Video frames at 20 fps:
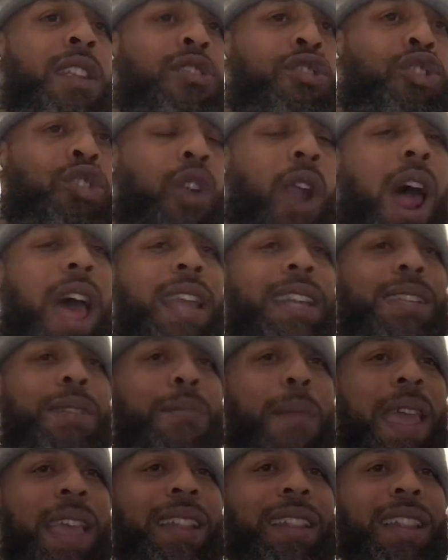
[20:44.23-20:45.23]
trying to
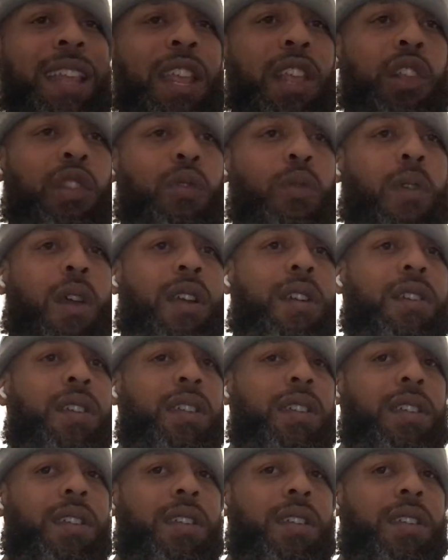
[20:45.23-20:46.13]
make things work.